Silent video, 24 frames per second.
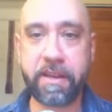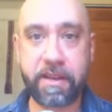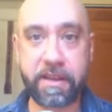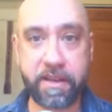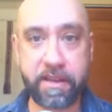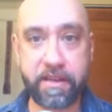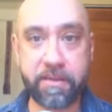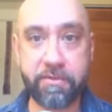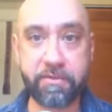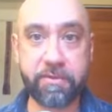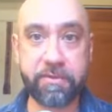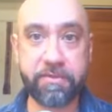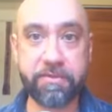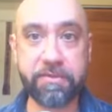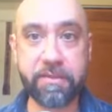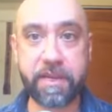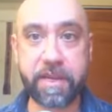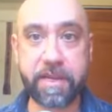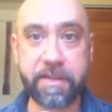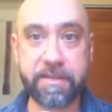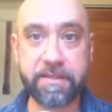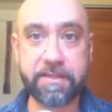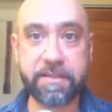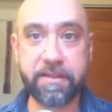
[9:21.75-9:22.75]
it
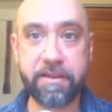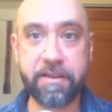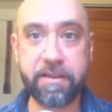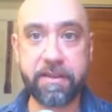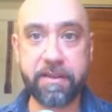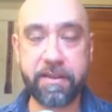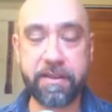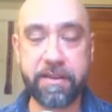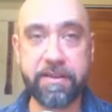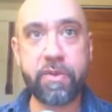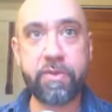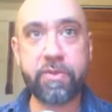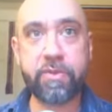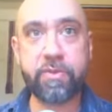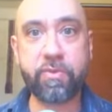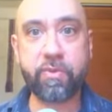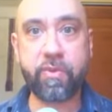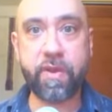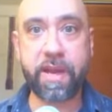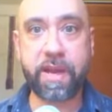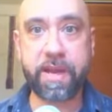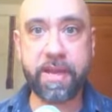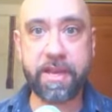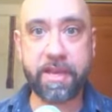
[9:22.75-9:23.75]
reflects on the
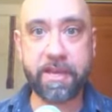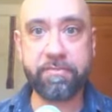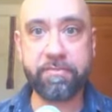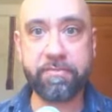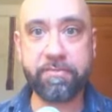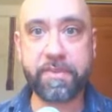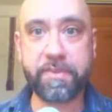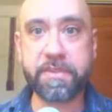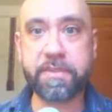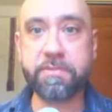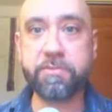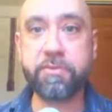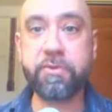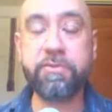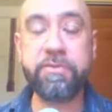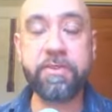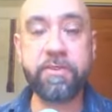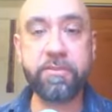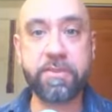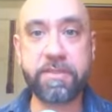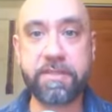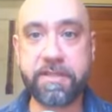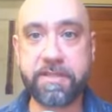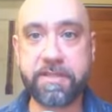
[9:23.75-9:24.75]
way this movie
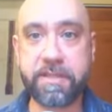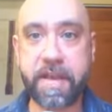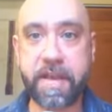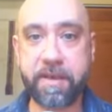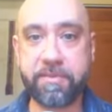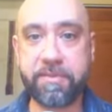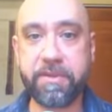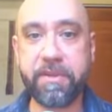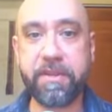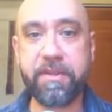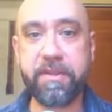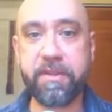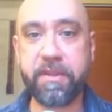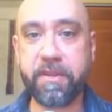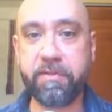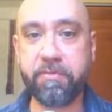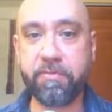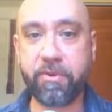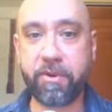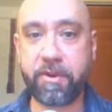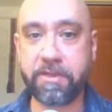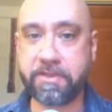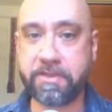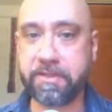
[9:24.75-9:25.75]
was adapted and
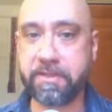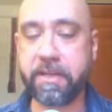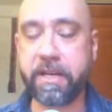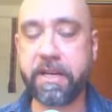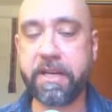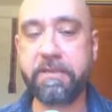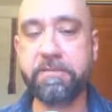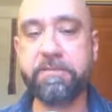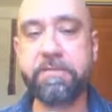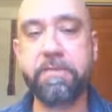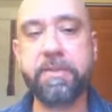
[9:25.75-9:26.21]
brought to life.